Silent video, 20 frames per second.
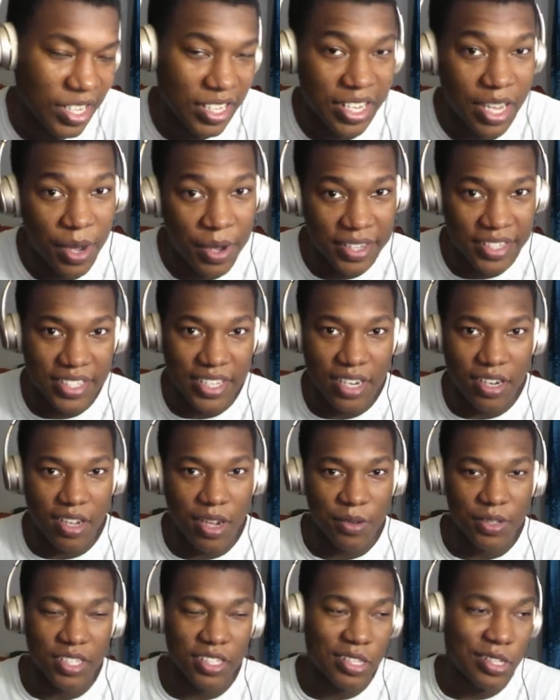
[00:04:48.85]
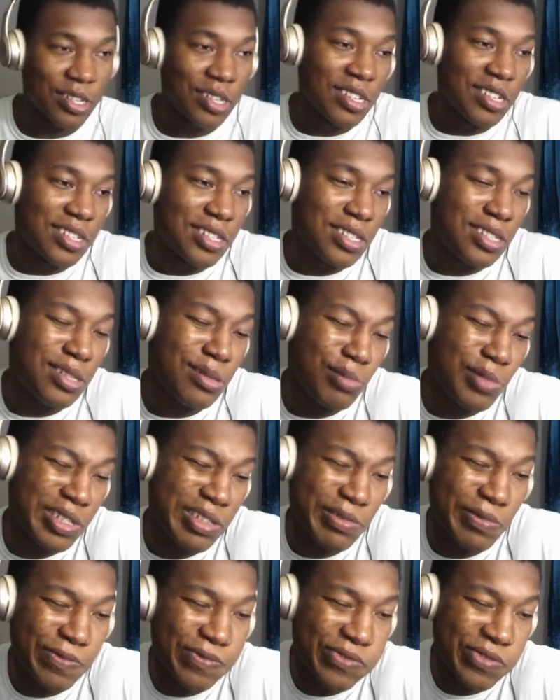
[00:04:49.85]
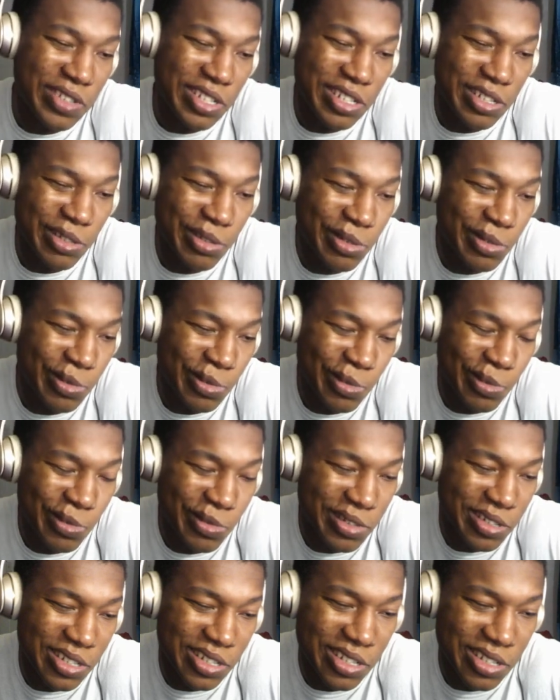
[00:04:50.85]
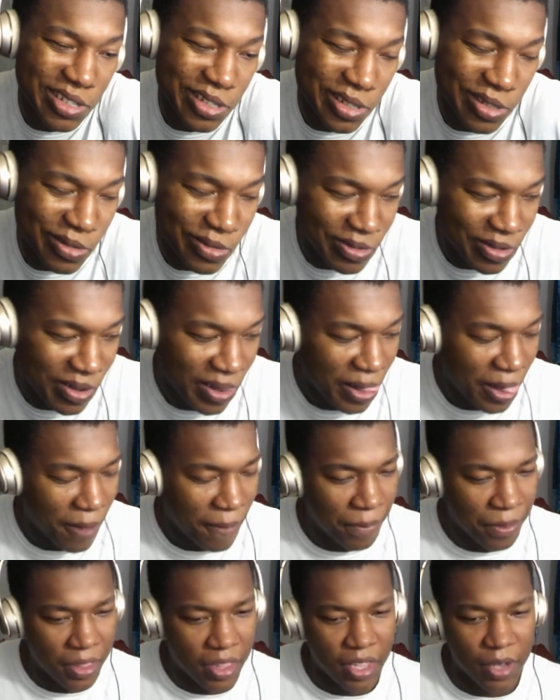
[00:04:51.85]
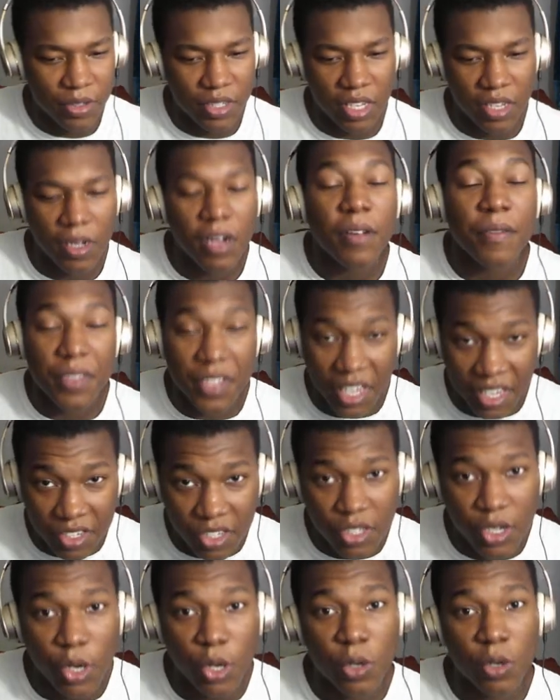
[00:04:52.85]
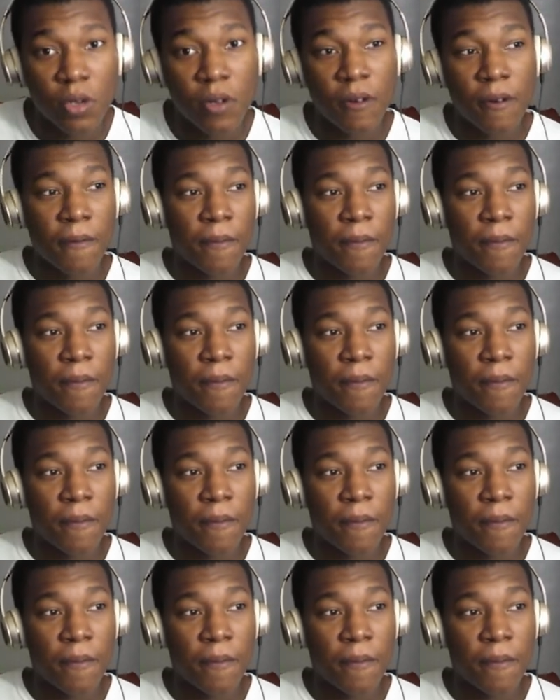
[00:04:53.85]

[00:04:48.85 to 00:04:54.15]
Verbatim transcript: That's how I said it. I was like, give me the finest suit you got, yo. They was like, yes sir.